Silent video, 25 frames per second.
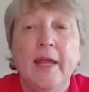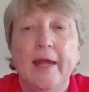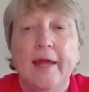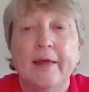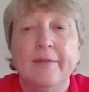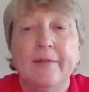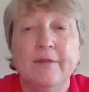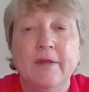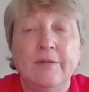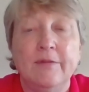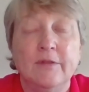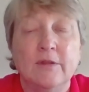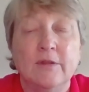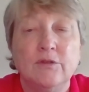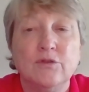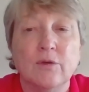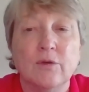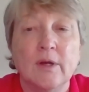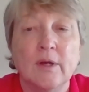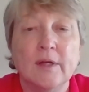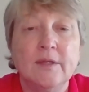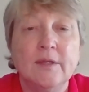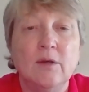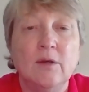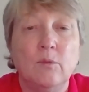And then the
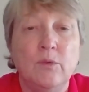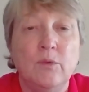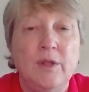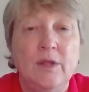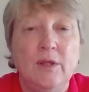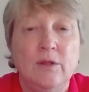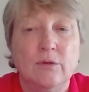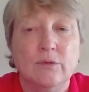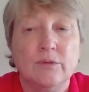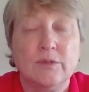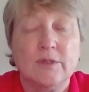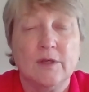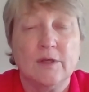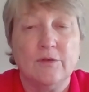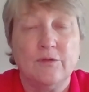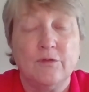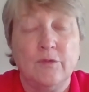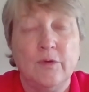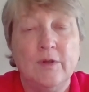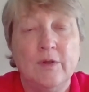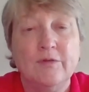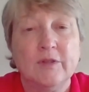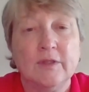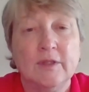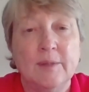drug that we use, if
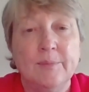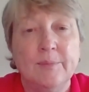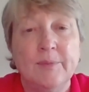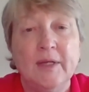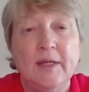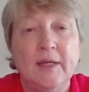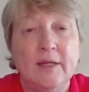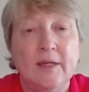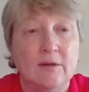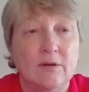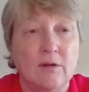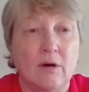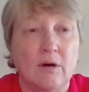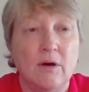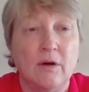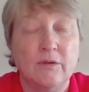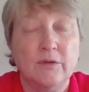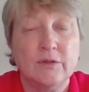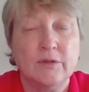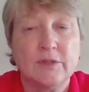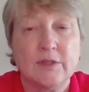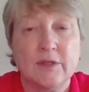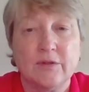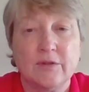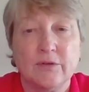we've eliminated all
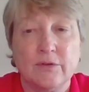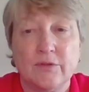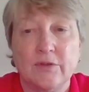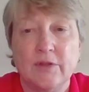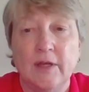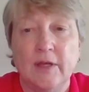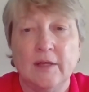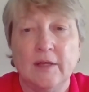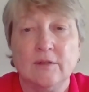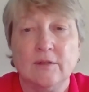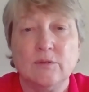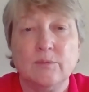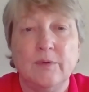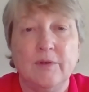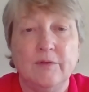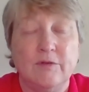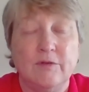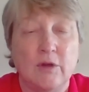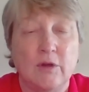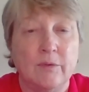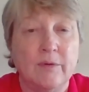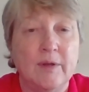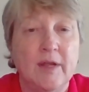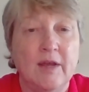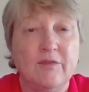those other things, we
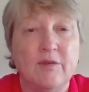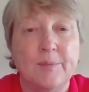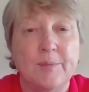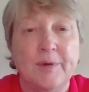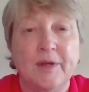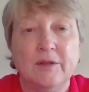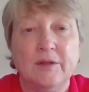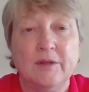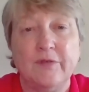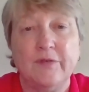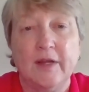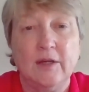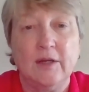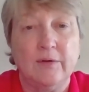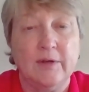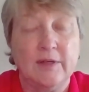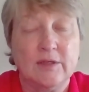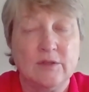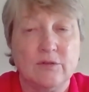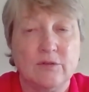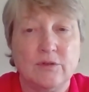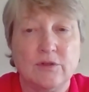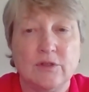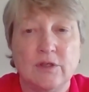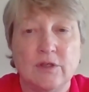don't have them on a
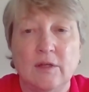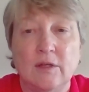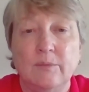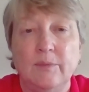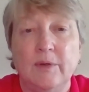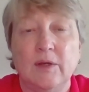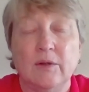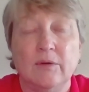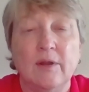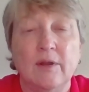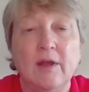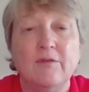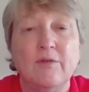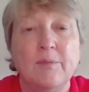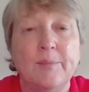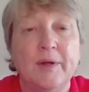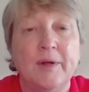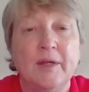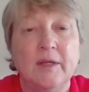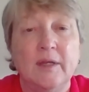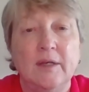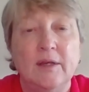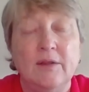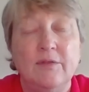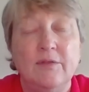phytoestrogen, we don't have them
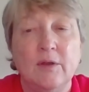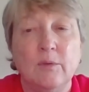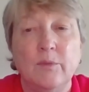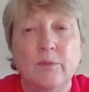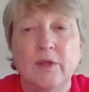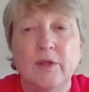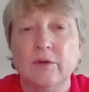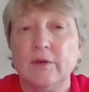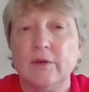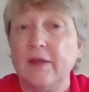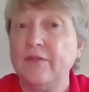on anything weird.